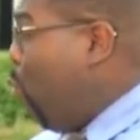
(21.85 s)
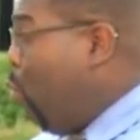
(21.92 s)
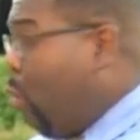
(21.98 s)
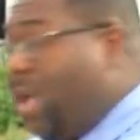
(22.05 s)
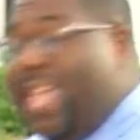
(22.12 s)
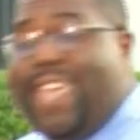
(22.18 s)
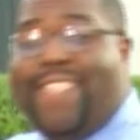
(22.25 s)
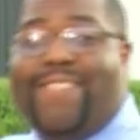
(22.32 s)

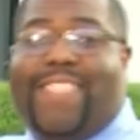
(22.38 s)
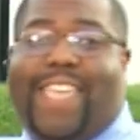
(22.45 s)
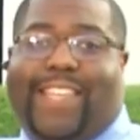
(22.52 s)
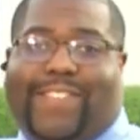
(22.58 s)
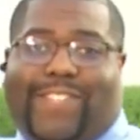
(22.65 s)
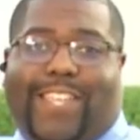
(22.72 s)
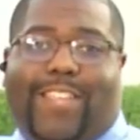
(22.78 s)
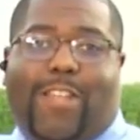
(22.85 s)
when
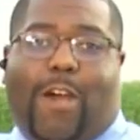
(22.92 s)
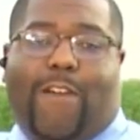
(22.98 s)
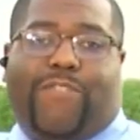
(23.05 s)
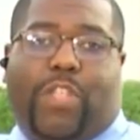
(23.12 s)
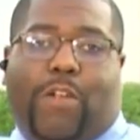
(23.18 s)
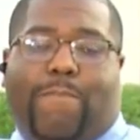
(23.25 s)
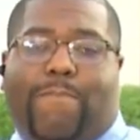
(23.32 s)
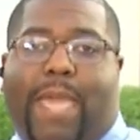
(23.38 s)
they send
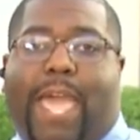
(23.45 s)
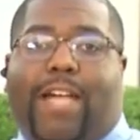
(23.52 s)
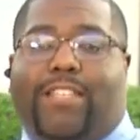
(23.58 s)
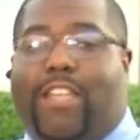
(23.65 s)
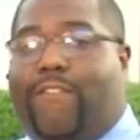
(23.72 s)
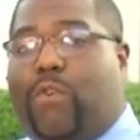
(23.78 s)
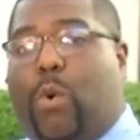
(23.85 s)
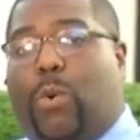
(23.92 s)
off their
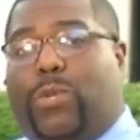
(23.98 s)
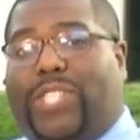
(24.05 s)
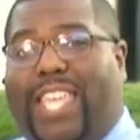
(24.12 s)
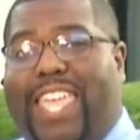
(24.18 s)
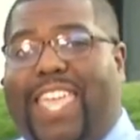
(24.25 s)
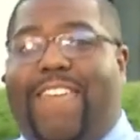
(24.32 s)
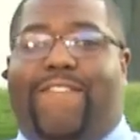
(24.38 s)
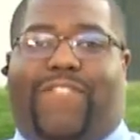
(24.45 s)
ballot, of
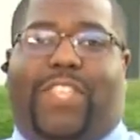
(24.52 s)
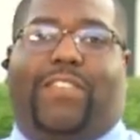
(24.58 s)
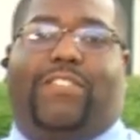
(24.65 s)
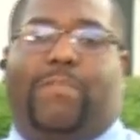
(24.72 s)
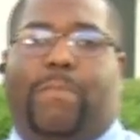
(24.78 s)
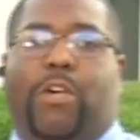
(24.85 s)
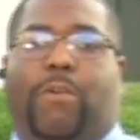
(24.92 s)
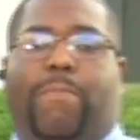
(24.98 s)
course, if
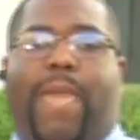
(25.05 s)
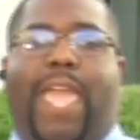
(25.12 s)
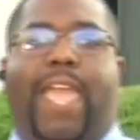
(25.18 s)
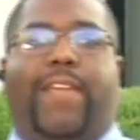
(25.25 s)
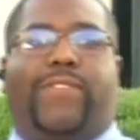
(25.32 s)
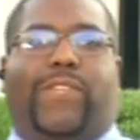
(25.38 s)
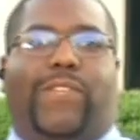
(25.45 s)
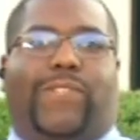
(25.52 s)
this bill
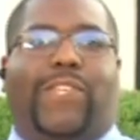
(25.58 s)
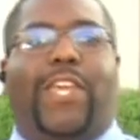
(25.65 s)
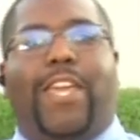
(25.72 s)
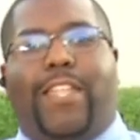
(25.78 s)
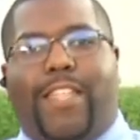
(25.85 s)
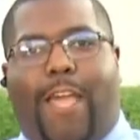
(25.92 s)
passes.